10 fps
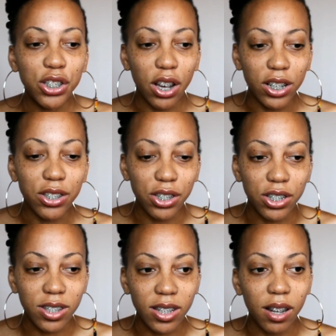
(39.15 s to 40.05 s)
talking to
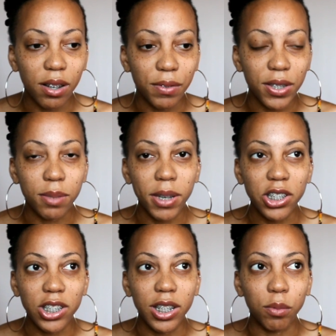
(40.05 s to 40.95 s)
yourself,
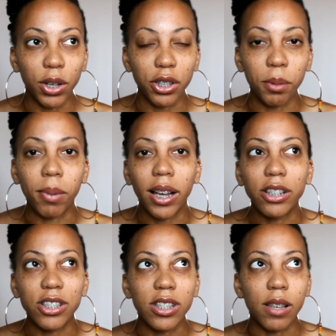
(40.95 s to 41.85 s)
especially when you're by
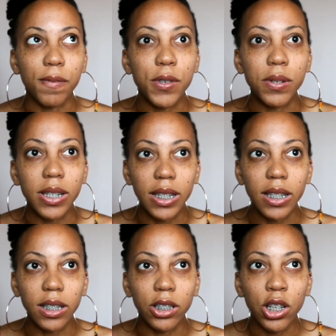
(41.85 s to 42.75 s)
yourself, you
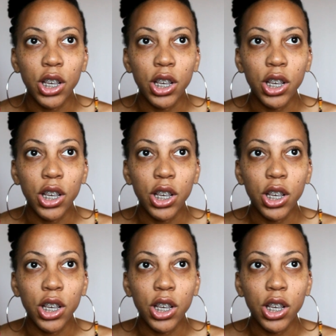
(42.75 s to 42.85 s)
need